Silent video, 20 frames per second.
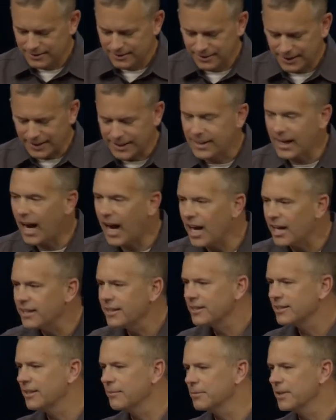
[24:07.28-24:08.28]
Thank
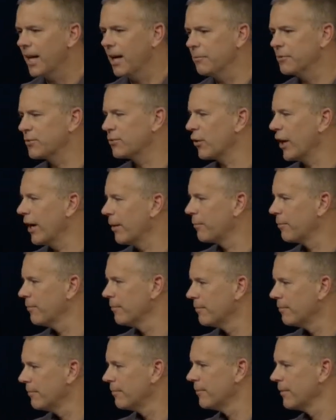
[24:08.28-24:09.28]
God sometimes for
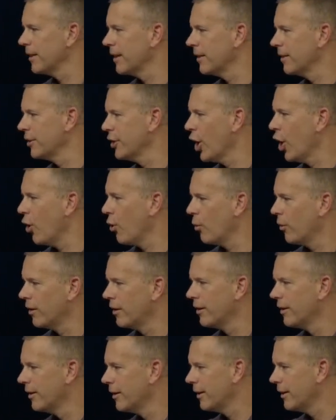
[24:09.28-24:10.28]
no
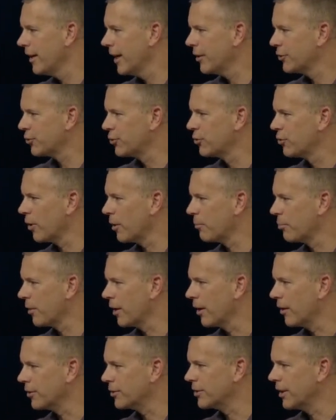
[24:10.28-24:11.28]
in the answer to our
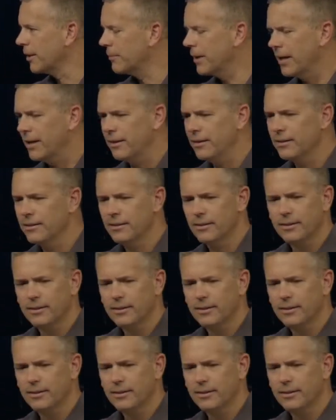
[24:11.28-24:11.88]
prayers. Amen?